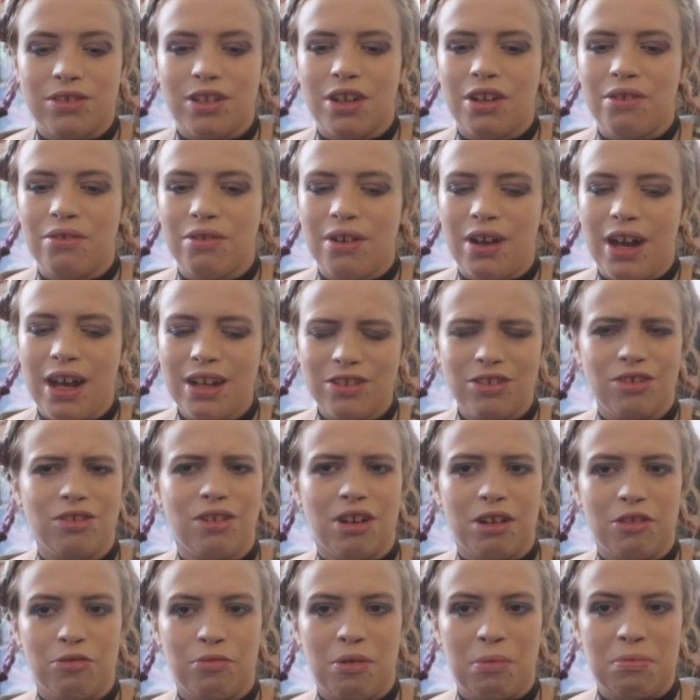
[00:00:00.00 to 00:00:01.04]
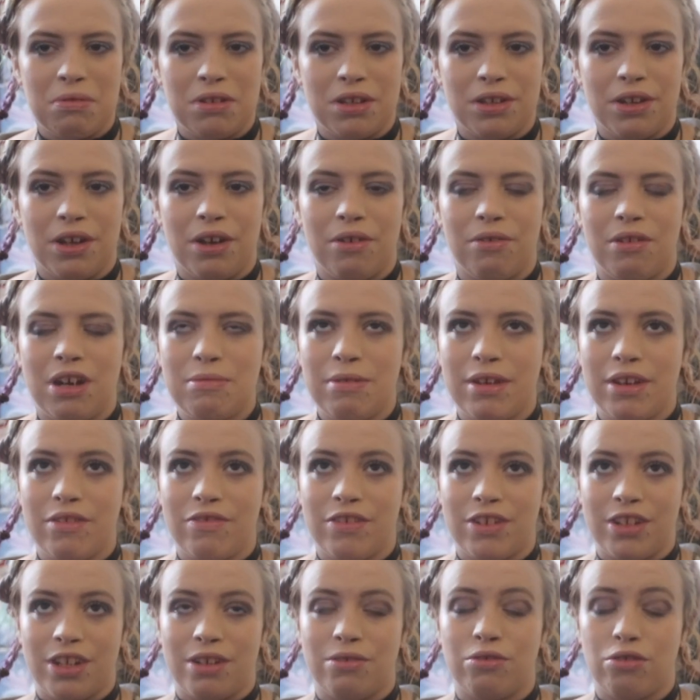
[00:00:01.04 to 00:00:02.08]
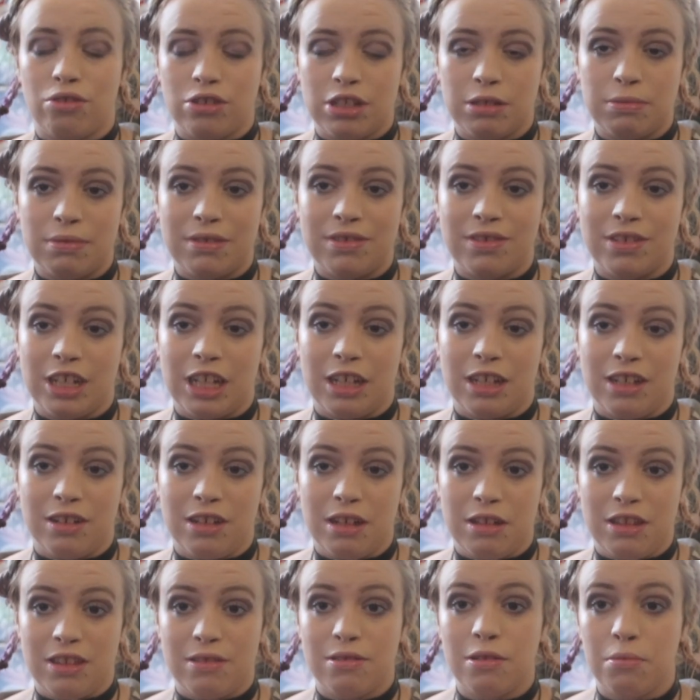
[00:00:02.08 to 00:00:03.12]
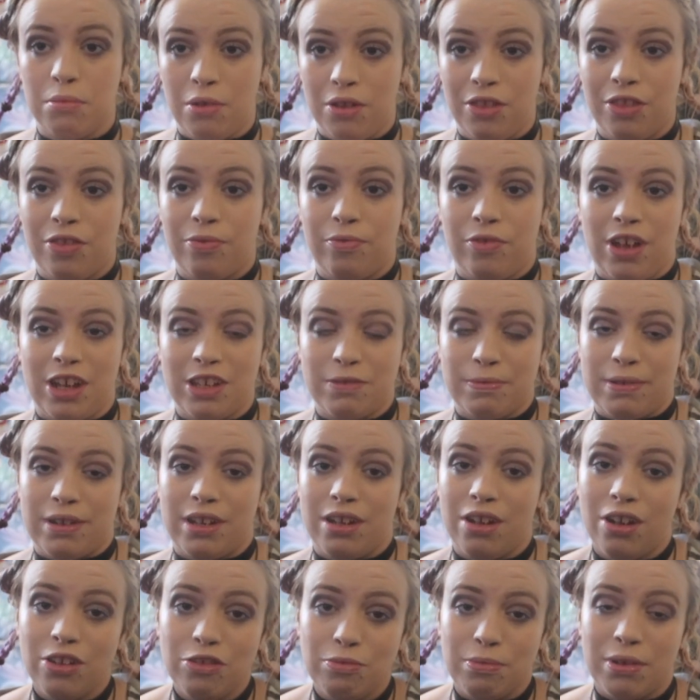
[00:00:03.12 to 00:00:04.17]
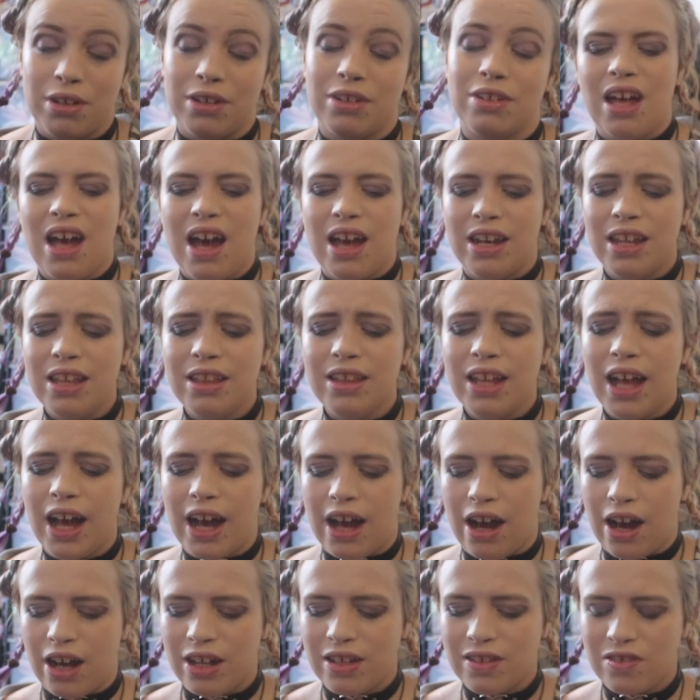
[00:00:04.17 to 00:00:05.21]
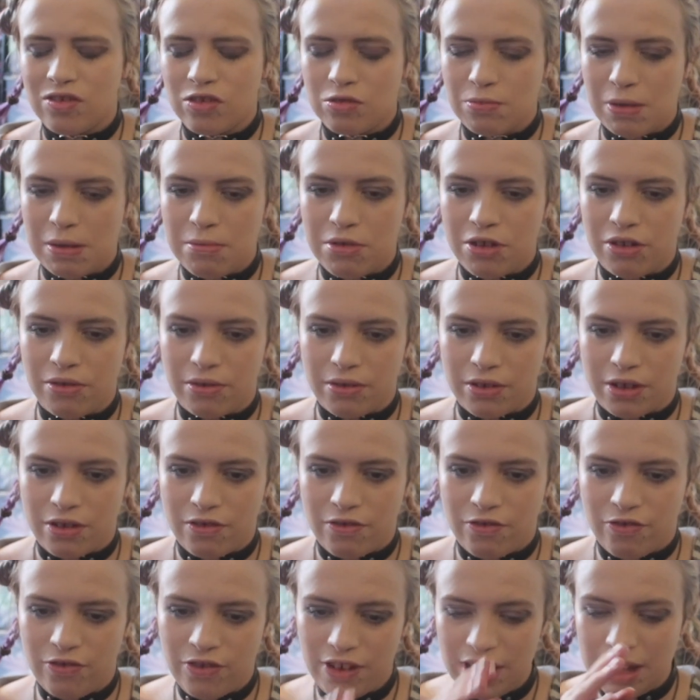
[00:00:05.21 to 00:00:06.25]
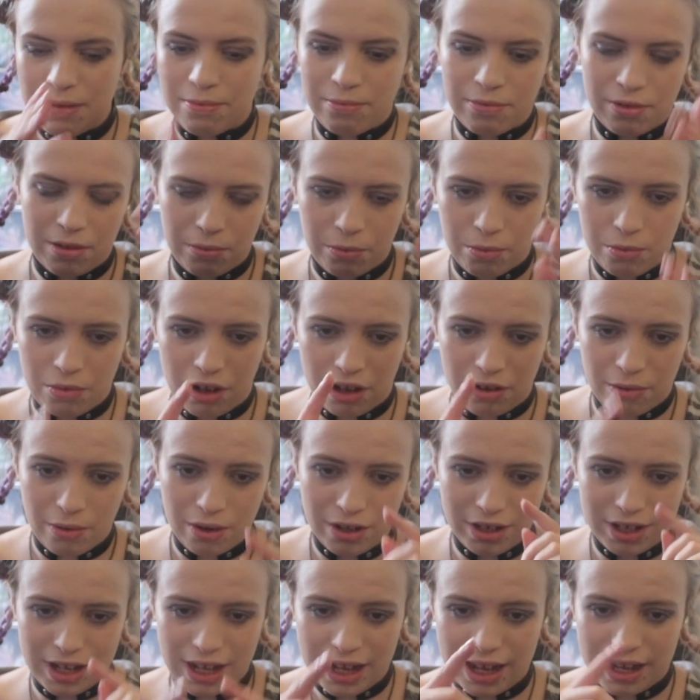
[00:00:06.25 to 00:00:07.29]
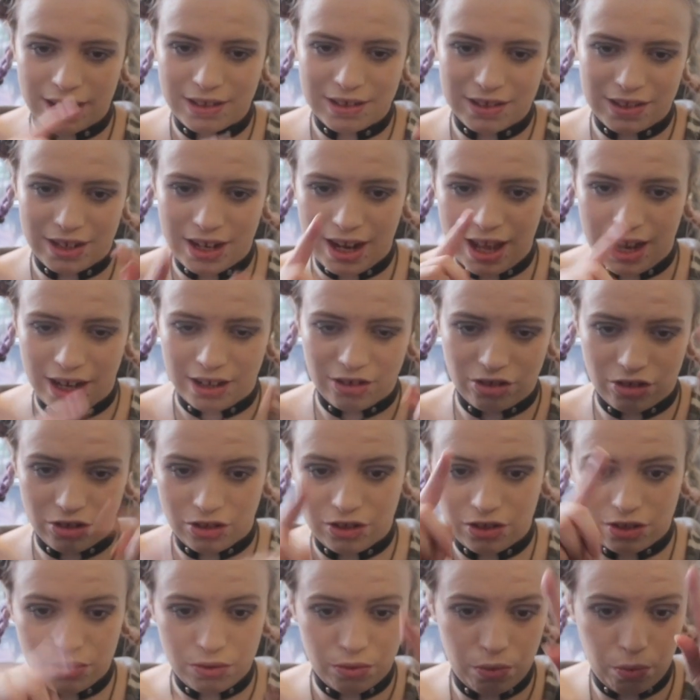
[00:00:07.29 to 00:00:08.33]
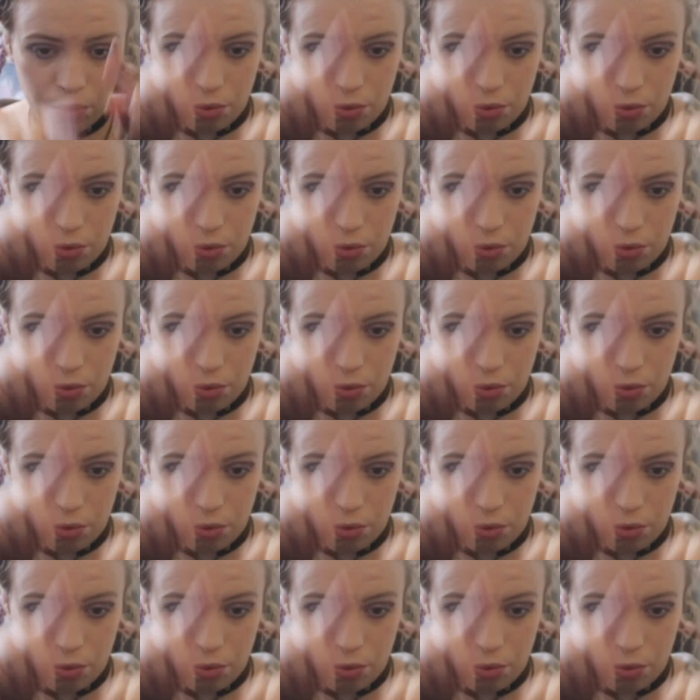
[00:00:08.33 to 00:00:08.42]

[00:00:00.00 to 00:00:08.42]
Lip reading: So as you guys probably know, I made a video documenting the month that I spent in hospital, and in that I saw my mood flip from like one day to the next, just.